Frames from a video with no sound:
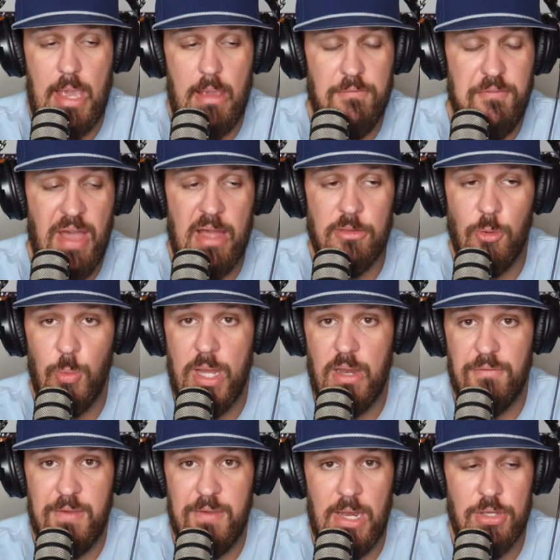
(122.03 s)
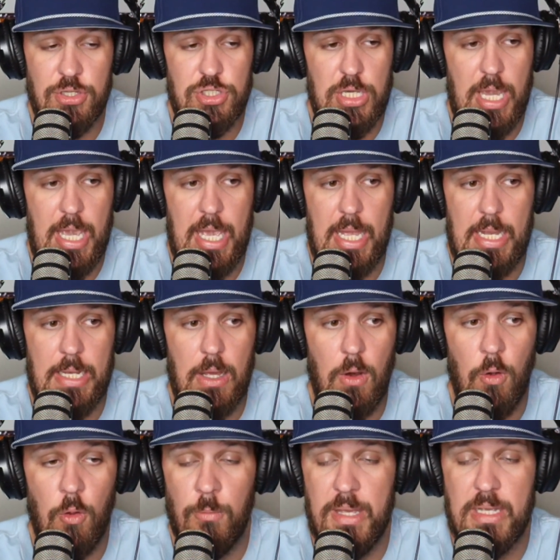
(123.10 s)
he found a way to finish, and
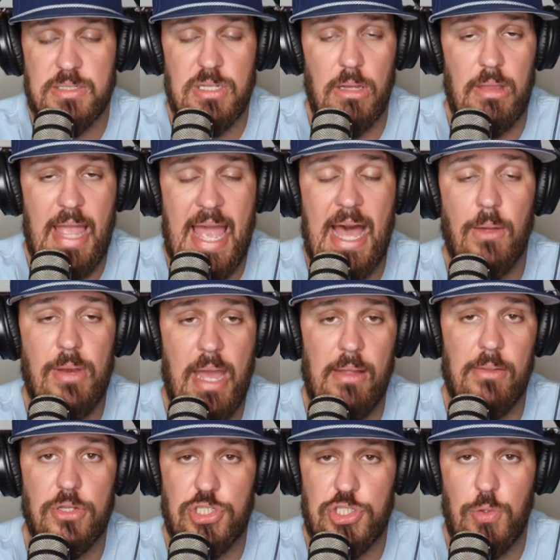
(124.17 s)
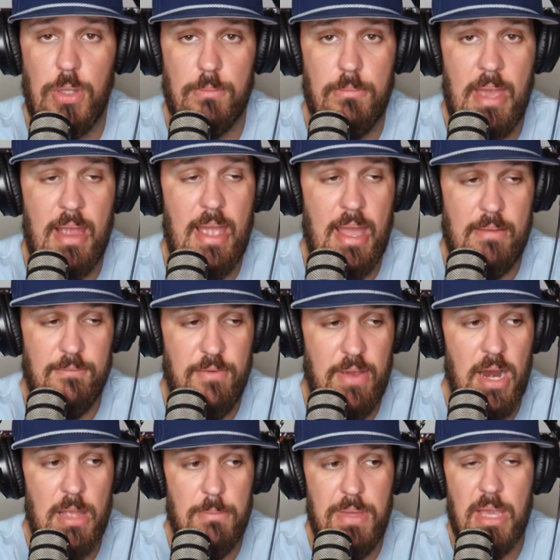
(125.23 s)
Ole Miss allowed LSU in
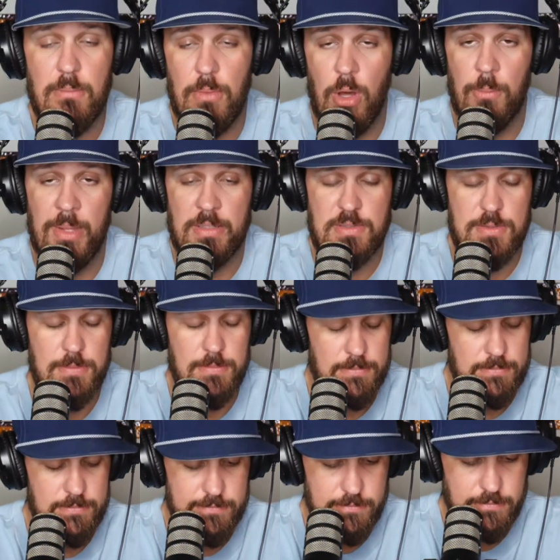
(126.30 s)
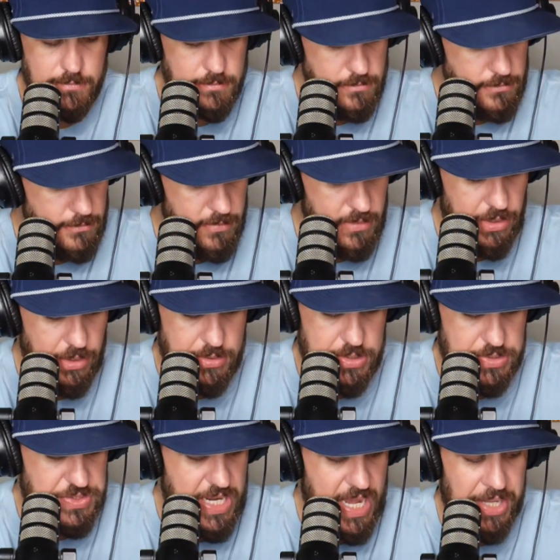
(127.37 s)
very big moments
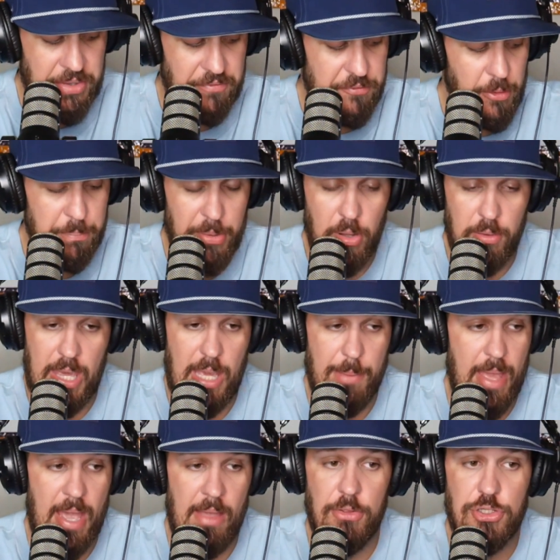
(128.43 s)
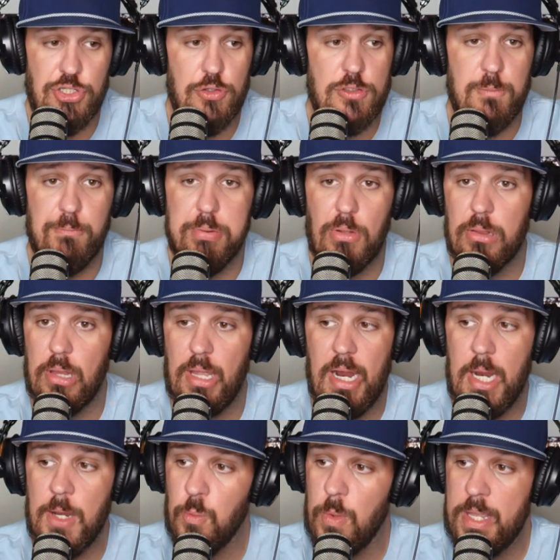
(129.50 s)
to stay in the football game. LSU's
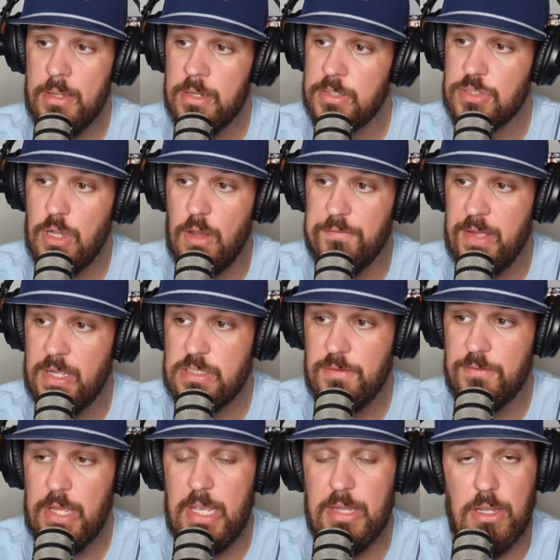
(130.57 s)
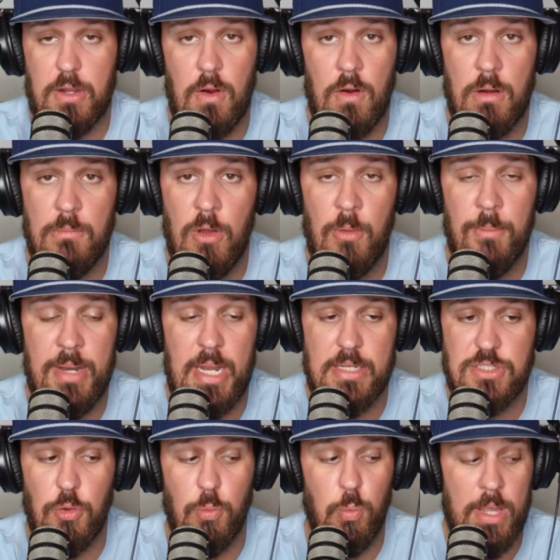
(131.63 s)
glaring weakness offensively at the current moment
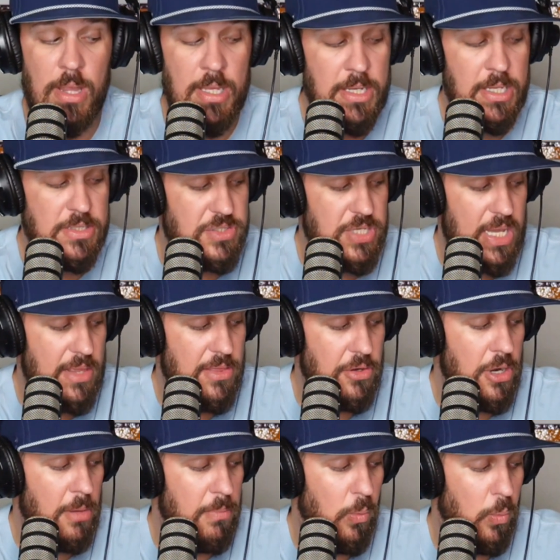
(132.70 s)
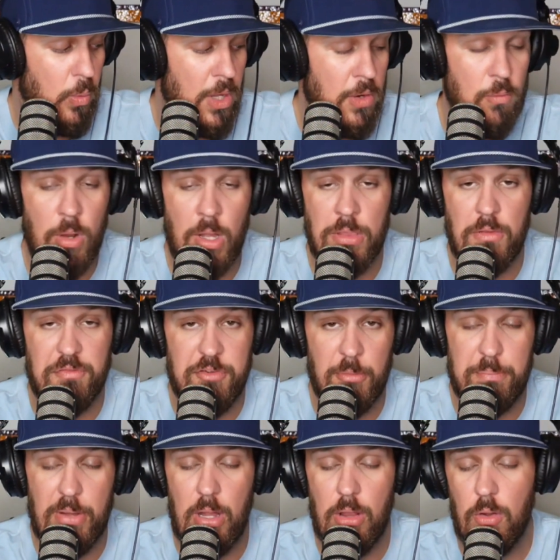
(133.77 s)
is the willingness to either, number 1, run the
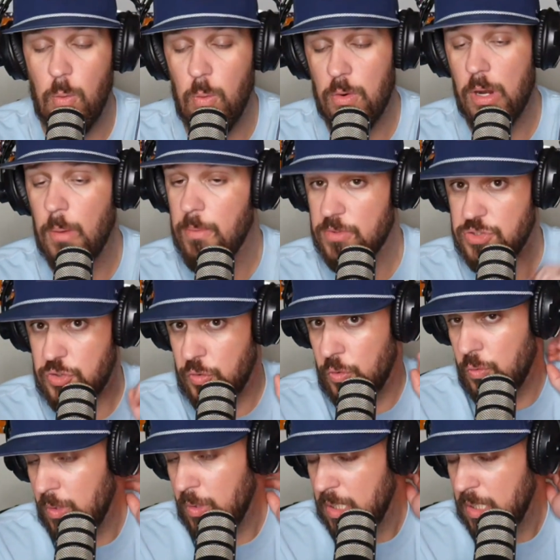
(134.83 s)
football, or number 2,